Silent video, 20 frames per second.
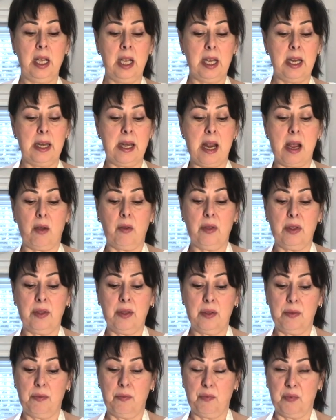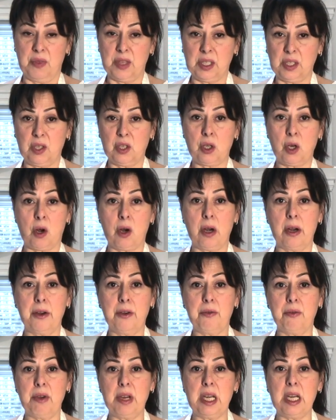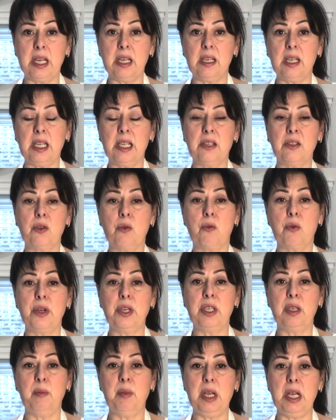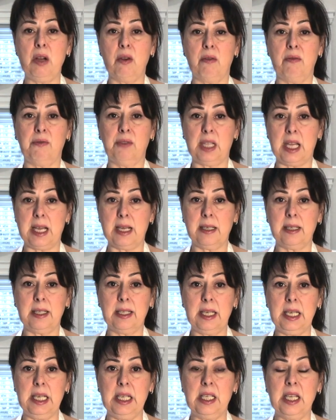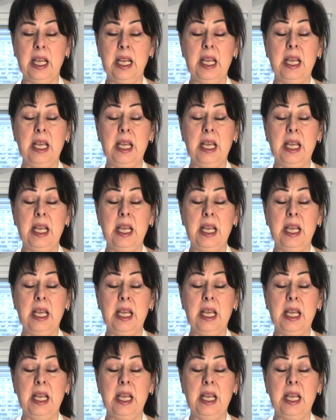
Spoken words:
Now, the star ingredient is going to be our flaxseed.